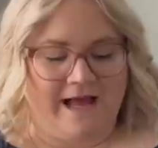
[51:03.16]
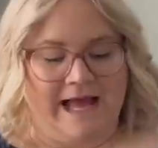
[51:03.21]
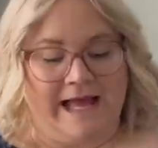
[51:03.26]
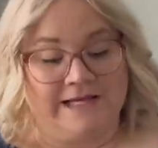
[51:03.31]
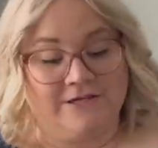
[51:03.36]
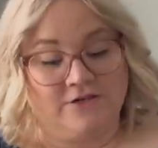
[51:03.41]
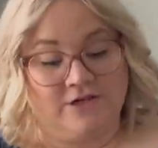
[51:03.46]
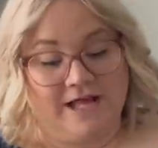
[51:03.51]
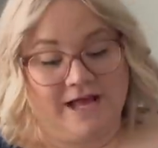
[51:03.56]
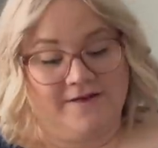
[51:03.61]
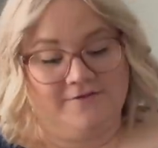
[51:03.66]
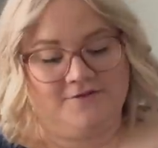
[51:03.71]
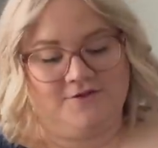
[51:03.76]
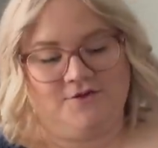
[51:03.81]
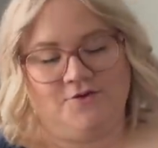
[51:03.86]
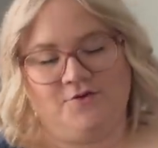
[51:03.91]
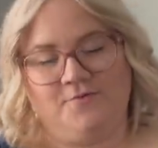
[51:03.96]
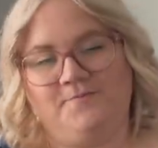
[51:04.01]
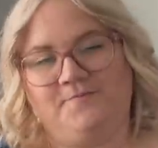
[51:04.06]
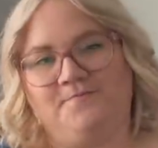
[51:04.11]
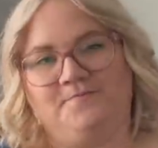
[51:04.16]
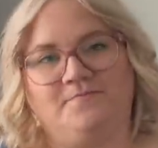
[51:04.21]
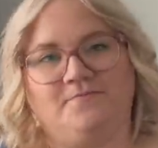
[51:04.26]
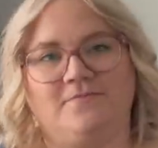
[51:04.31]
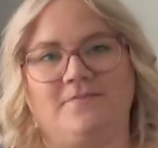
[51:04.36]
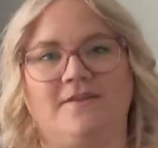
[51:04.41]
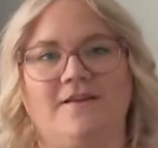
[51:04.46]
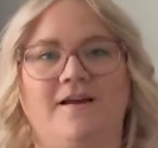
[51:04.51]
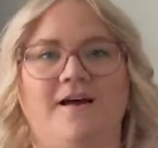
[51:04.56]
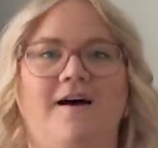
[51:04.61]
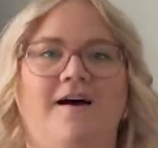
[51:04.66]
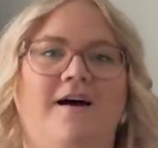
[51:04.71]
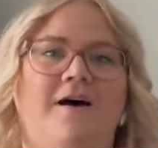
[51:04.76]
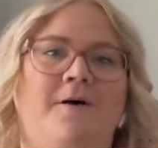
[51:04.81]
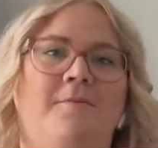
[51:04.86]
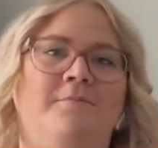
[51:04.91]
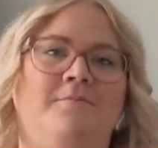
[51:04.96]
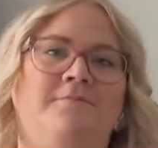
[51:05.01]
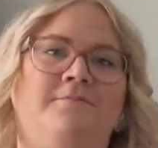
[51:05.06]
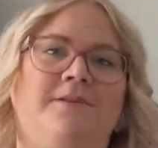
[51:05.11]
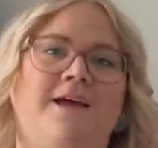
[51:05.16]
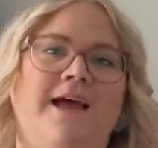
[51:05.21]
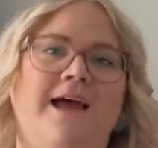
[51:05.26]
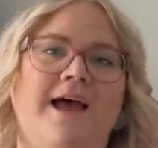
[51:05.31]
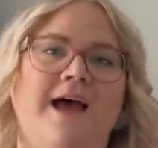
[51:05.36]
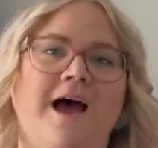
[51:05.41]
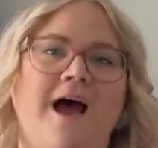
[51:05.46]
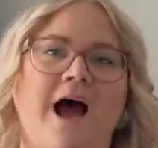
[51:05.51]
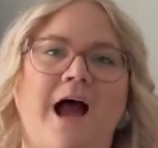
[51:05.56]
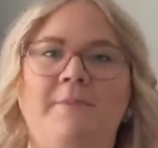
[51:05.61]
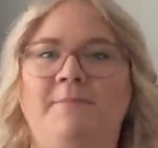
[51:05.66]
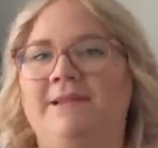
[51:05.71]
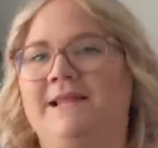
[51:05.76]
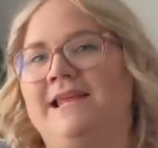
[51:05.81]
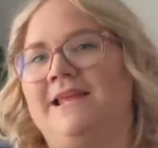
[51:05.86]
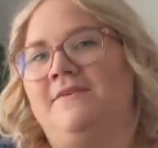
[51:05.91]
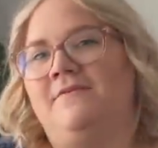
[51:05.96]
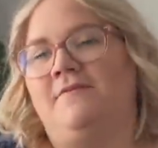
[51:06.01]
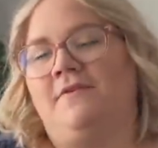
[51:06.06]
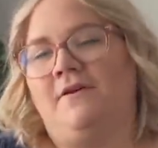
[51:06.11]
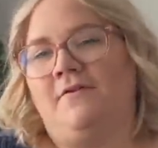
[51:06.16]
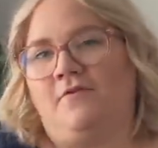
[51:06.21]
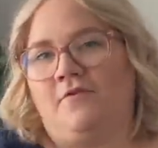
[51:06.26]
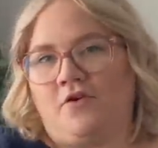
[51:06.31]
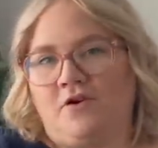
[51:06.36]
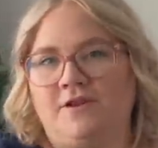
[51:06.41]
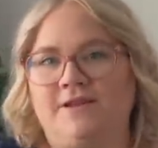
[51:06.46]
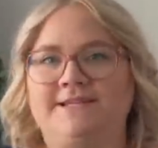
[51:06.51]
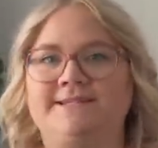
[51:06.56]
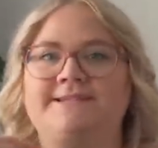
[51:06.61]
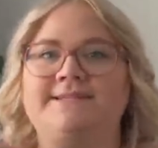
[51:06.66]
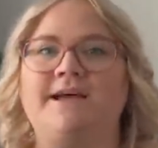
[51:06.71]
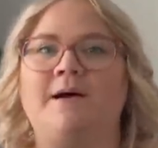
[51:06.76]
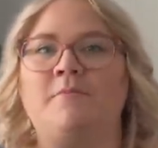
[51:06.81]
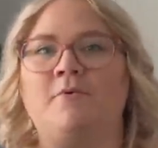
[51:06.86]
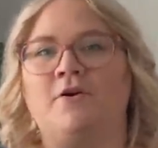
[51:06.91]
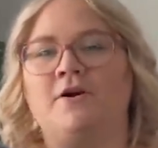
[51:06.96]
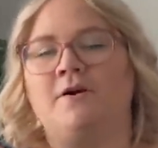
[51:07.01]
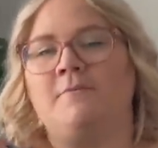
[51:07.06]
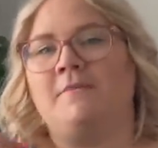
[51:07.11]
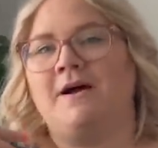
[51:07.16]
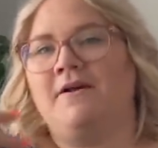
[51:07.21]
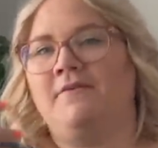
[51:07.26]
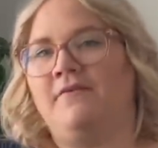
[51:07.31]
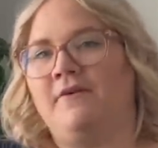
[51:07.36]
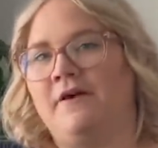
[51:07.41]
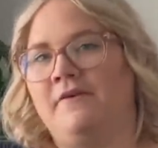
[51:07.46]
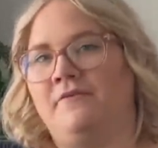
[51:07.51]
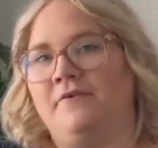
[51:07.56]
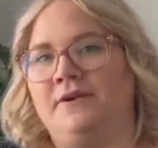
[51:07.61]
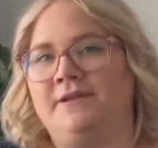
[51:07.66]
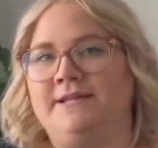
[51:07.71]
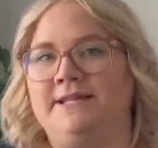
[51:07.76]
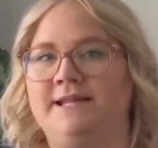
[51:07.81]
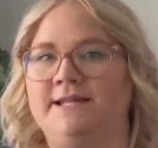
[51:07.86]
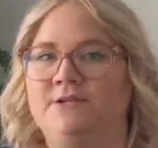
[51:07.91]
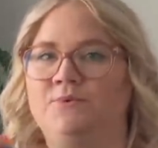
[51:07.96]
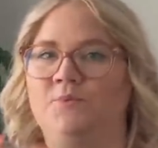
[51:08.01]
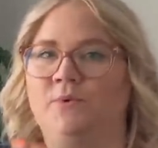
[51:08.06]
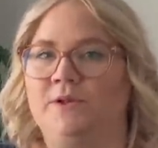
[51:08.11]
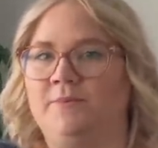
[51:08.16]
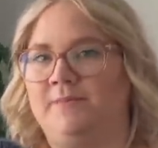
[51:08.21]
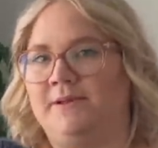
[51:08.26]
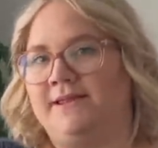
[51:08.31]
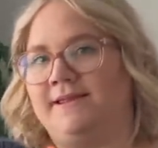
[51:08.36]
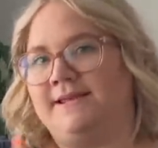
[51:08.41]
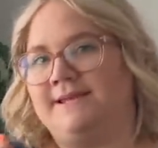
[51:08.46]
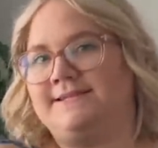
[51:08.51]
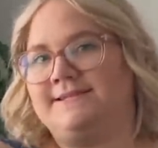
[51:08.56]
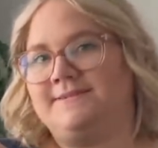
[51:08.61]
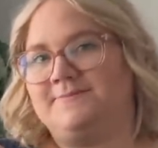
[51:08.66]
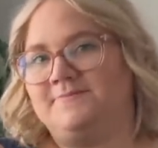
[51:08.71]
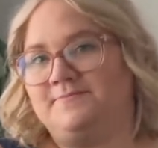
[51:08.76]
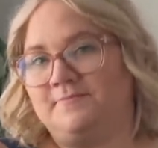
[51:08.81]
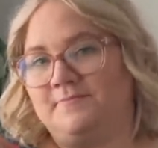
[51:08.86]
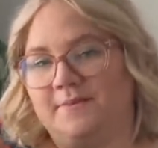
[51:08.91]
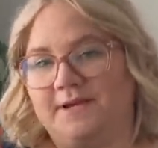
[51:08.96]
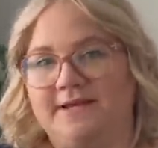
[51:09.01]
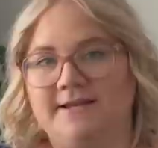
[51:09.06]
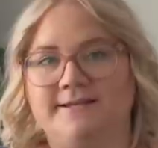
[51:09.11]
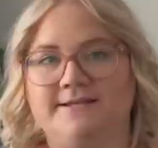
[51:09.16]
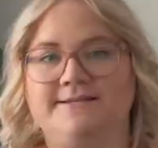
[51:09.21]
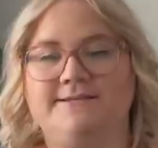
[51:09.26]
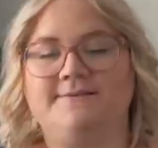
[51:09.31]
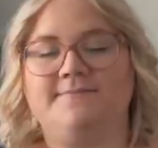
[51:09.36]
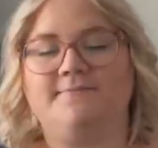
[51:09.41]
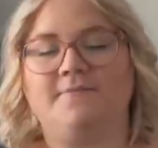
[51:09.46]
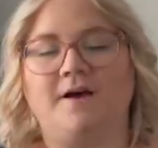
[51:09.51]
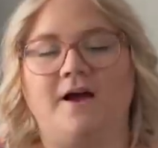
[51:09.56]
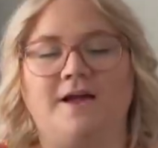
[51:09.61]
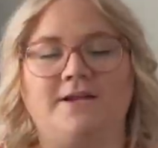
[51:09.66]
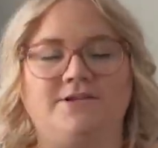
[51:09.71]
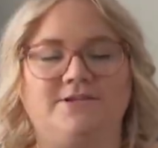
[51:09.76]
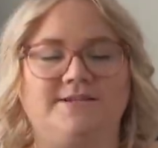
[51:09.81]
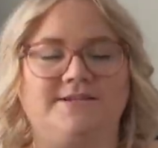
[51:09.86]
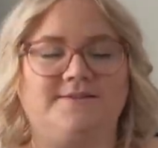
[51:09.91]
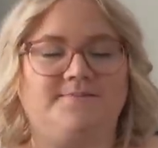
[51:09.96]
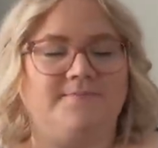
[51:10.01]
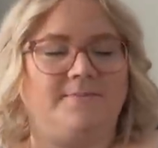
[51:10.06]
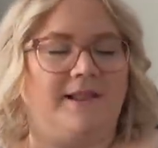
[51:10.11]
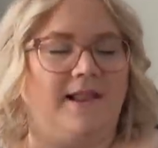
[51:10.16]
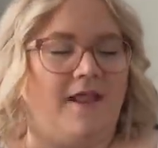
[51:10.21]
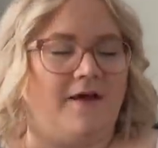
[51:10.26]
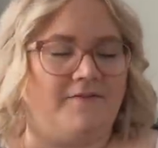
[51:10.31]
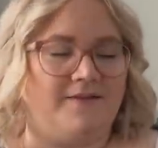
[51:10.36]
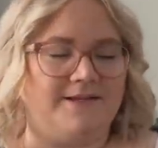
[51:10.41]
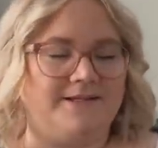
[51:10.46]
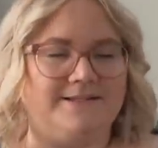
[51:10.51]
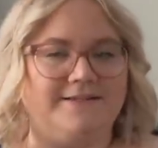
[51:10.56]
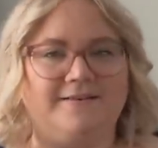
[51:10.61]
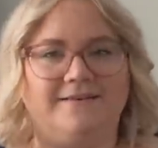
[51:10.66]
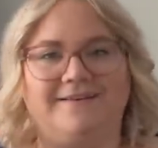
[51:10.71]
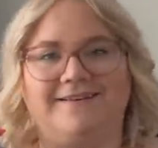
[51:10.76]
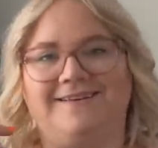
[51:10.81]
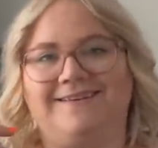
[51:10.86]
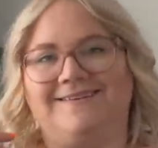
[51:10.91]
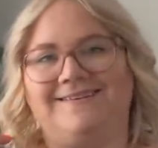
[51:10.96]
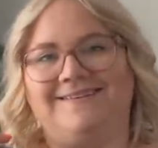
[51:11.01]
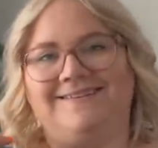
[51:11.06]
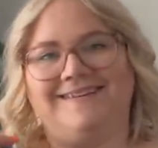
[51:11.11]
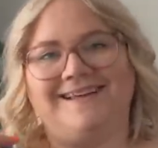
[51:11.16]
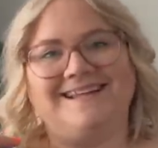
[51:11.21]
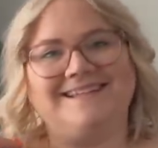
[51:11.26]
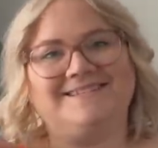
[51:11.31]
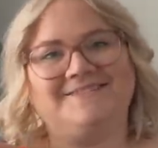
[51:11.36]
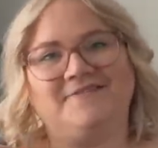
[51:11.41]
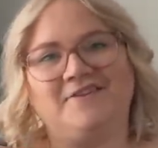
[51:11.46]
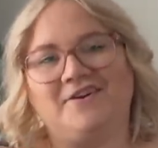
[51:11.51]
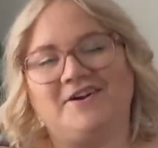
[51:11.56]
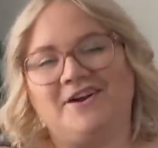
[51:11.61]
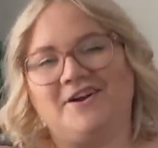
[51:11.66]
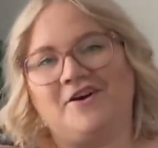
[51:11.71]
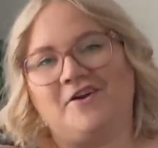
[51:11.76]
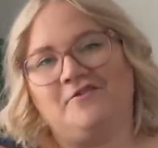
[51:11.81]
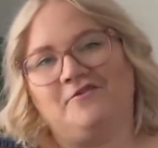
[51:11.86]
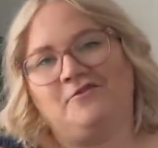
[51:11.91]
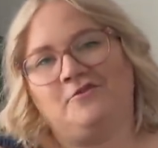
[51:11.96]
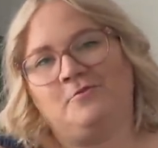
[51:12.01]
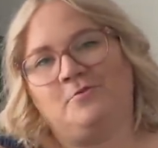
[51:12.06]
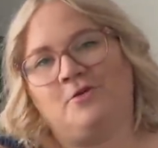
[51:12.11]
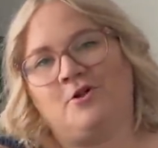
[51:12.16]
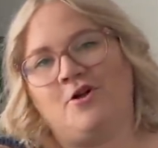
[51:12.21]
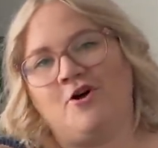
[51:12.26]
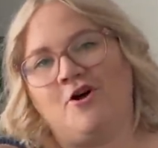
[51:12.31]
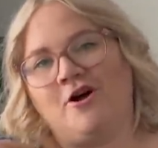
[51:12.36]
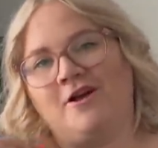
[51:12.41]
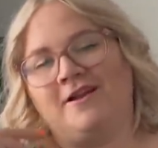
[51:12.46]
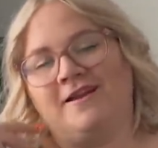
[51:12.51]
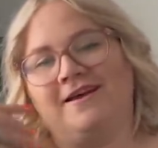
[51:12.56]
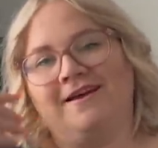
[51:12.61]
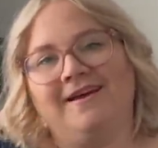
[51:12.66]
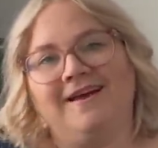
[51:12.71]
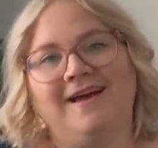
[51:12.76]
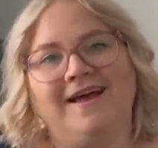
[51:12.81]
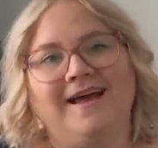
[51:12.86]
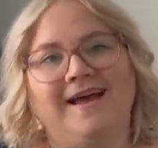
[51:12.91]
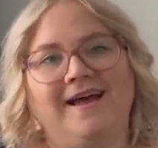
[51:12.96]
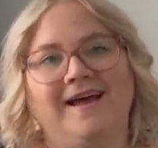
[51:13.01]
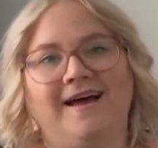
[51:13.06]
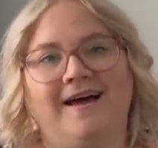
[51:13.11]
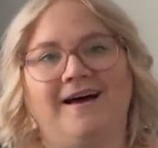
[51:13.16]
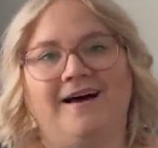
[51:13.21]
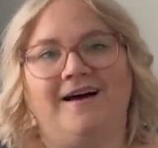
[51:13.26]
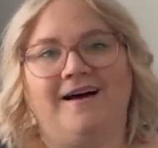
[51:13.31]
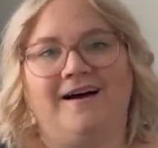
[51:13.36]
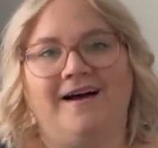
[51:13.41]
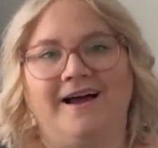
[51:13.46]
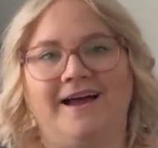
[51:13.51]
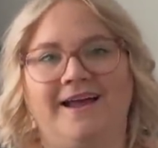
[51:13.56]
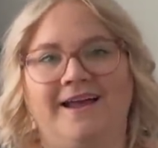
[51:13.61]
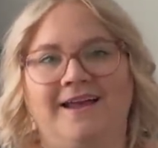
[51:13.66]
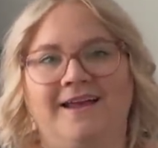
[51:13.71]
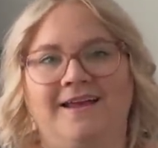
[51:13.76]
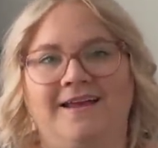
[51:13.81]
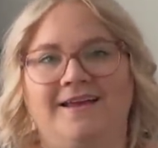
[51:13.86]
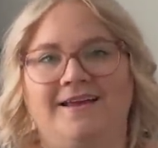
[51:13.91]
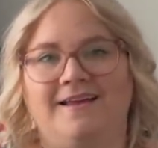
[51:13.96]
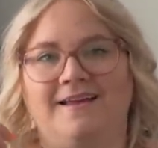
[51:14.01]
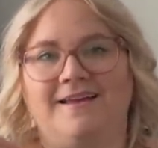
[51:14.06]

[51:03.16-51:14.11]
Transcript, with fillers: Actually, I have two. Um, I believe for this summer, my favorite knit will be this because I just love it. Uh, it's very comfortable on. I,